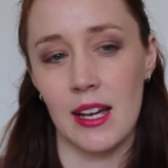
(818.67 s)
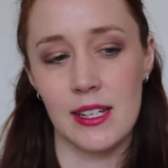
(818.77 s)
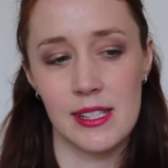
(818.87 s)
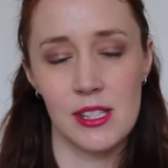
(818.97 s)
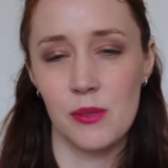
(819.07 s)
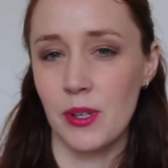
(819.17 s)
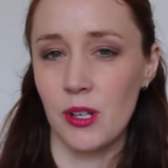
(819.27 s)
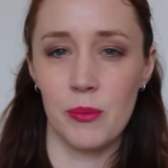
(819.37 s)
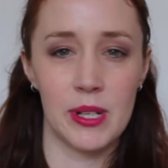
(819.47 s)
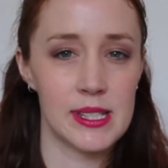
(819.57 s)
because it's a
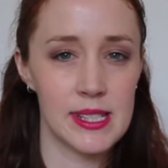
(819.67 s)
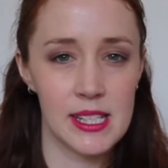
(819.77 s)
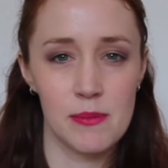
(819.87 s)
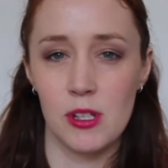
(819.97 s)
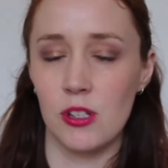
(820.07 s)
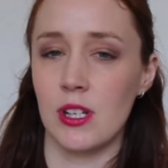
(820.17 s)
one-on-one assessment.